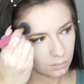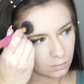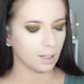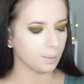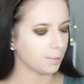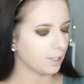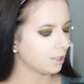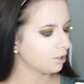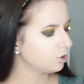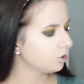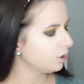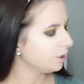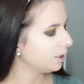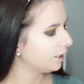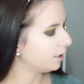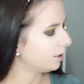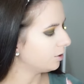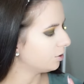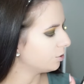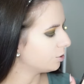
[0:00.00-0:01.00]
I'm actually
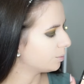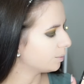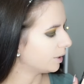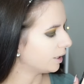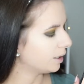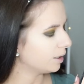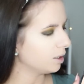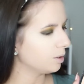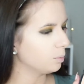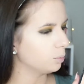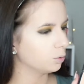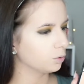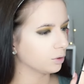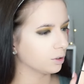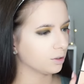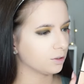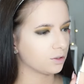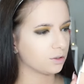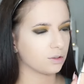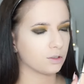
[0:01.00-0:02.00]
going to use my
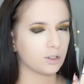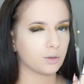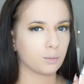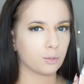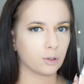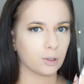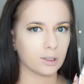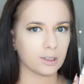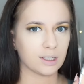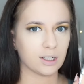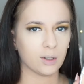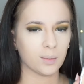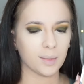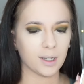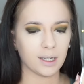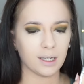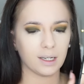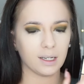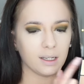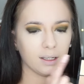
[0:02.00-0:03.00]
bronzer to bronze out
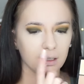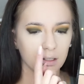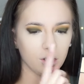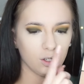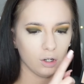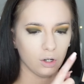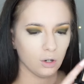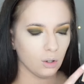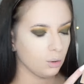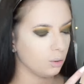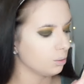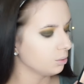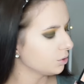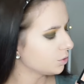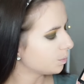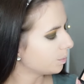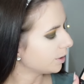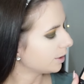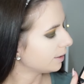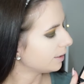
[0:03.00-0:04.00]
my
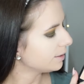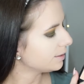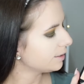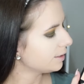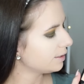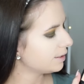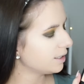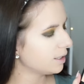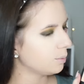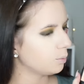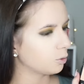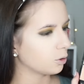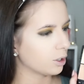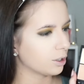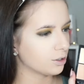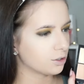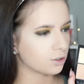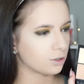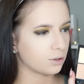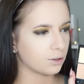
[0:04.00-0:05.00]
nose, but this is the
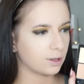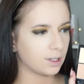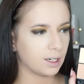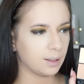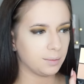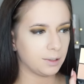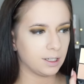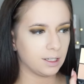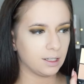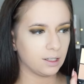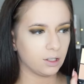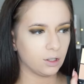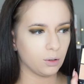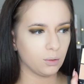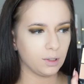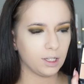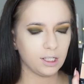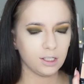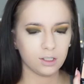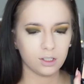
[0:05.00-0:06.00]
bronzer that I'm going to
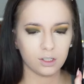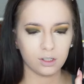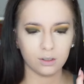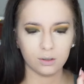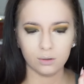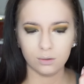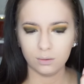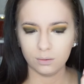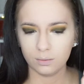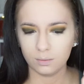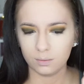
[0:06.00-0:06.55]
go into.